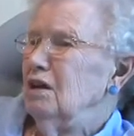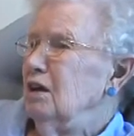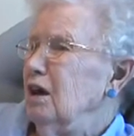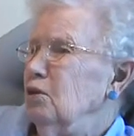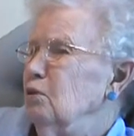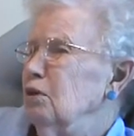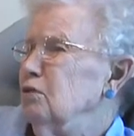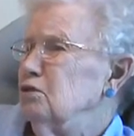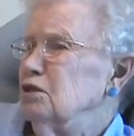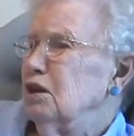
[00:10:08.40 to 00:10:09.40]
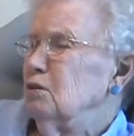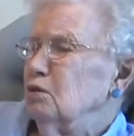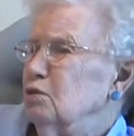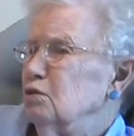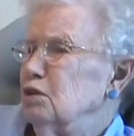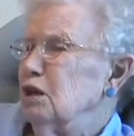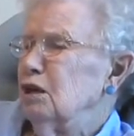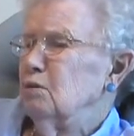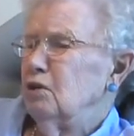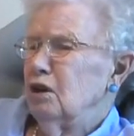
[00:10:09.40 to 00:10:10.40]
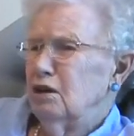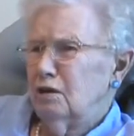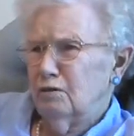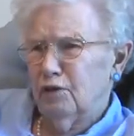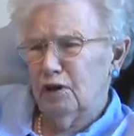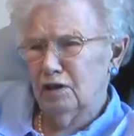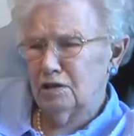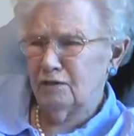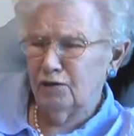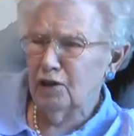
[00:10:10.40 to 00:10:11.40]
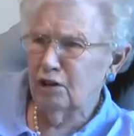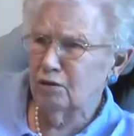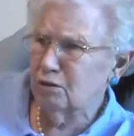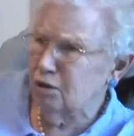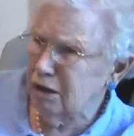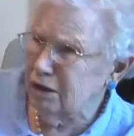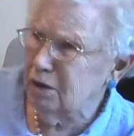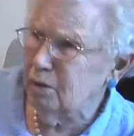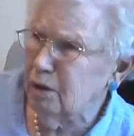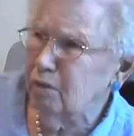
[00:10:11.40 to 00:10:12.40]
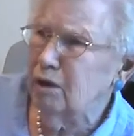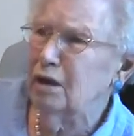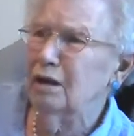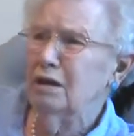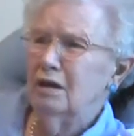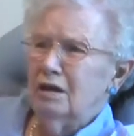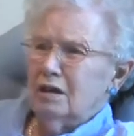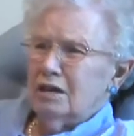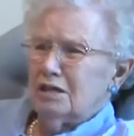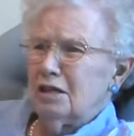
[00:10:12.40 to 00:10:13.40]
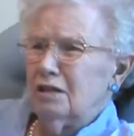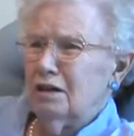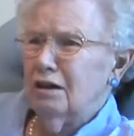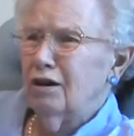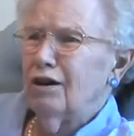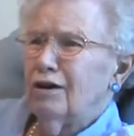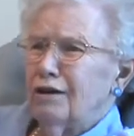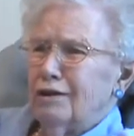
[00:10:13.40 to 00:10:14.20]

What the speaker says: I don't understand what they're saying, but I get the funniest feeling they're talking about me. He said, they are.